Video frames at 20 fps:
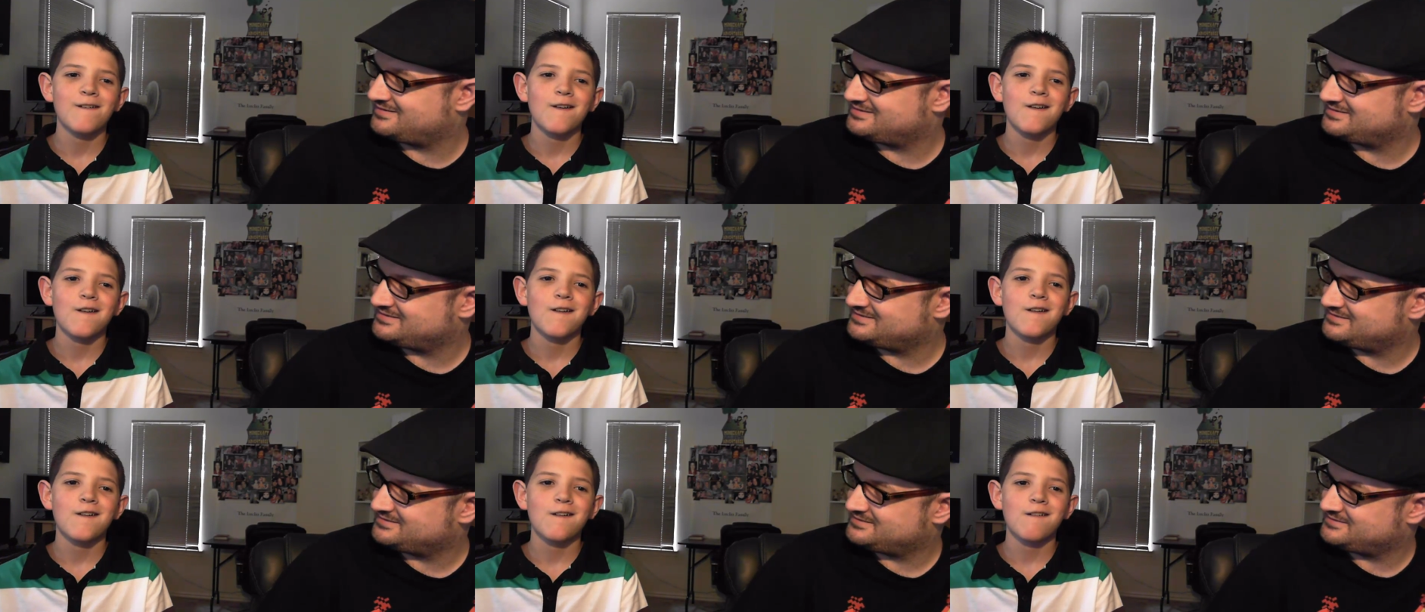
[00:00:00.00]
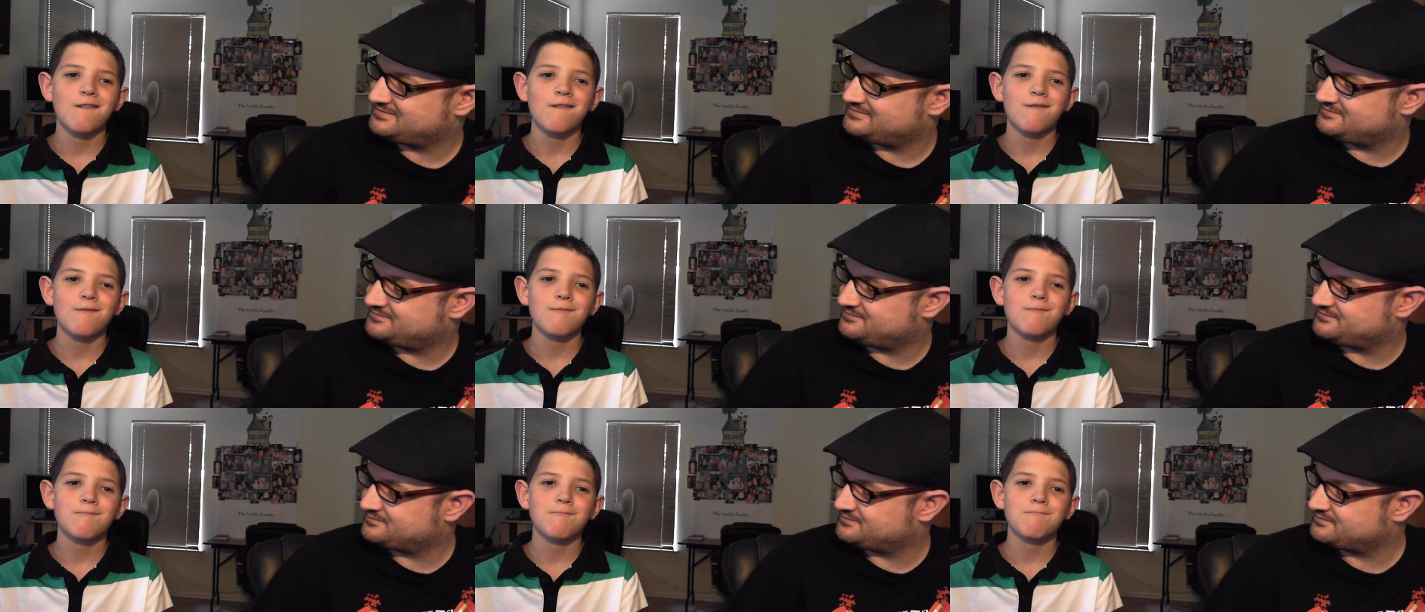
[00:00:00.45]

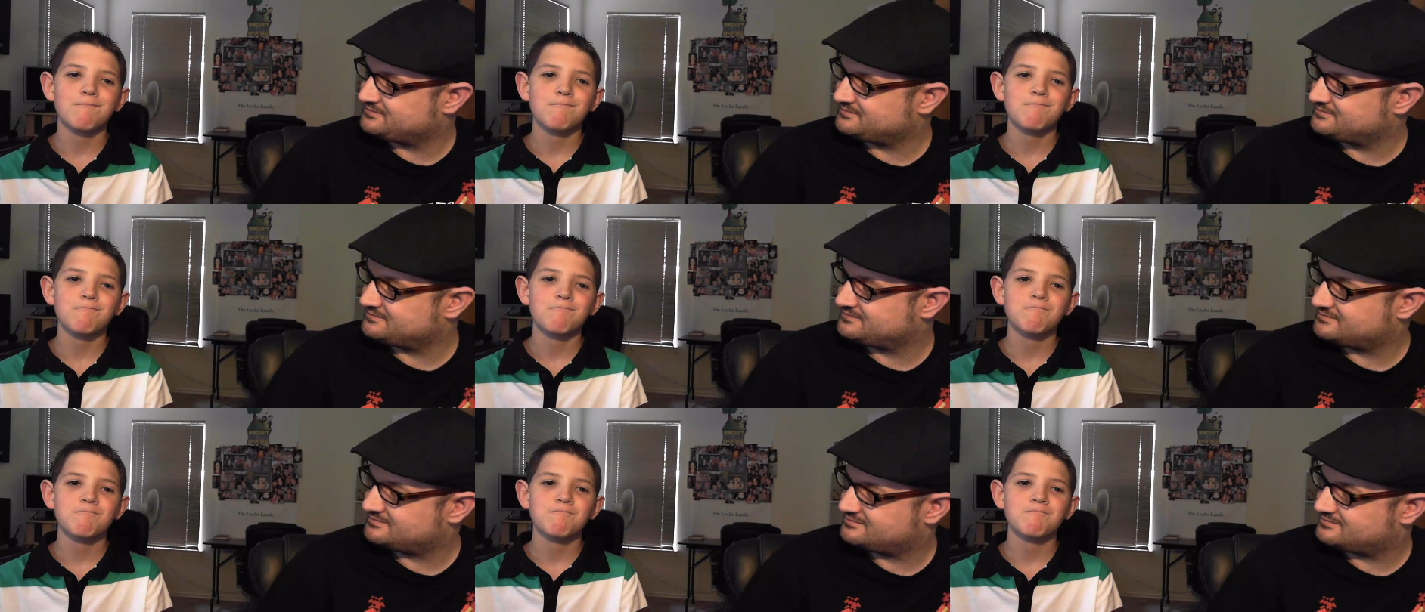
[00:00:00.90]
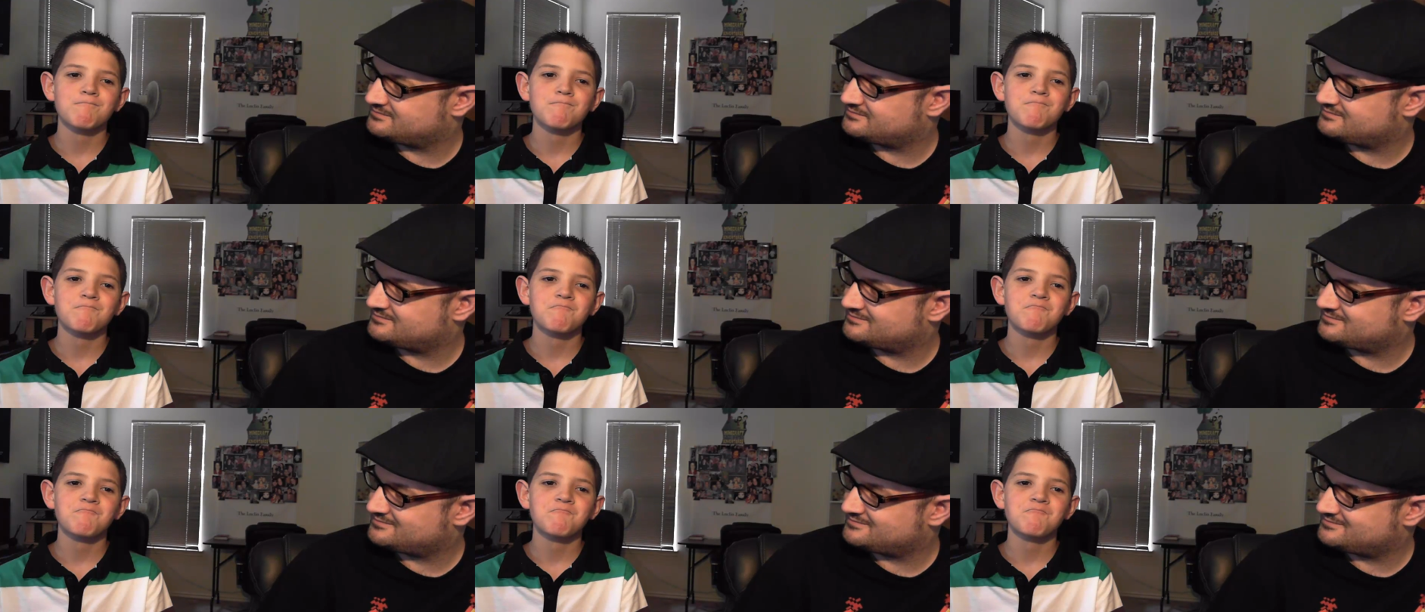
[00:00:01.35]

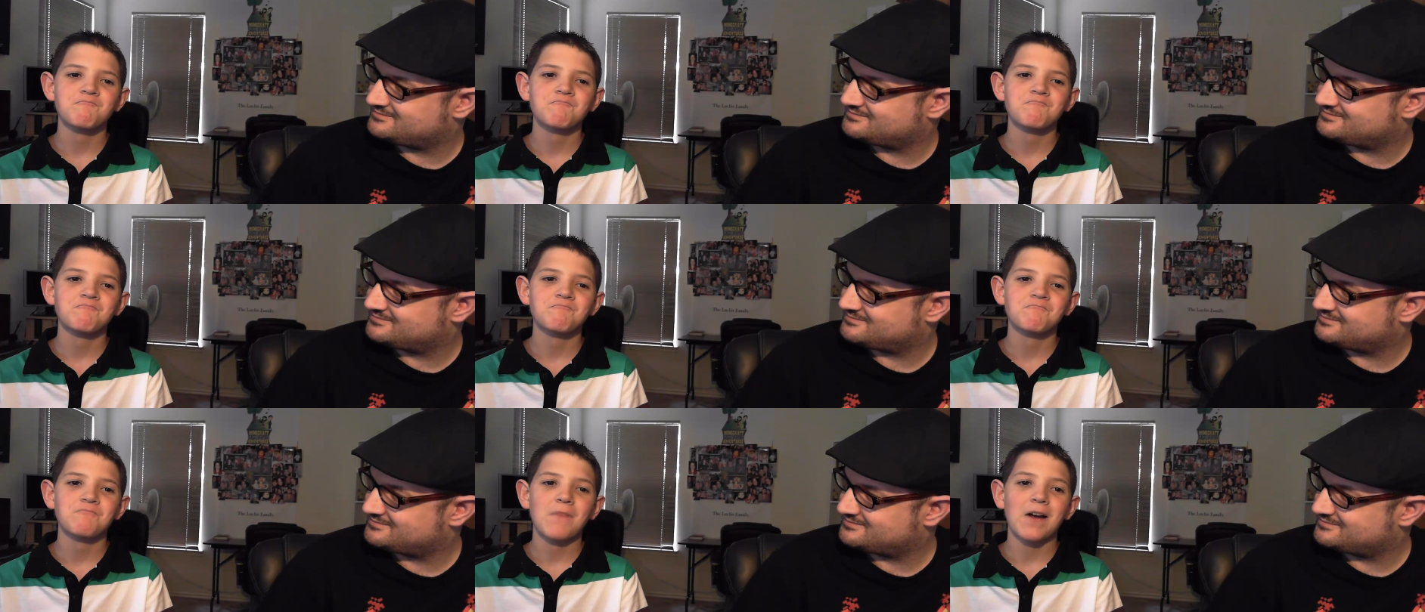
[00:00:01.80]
Nobody speaks.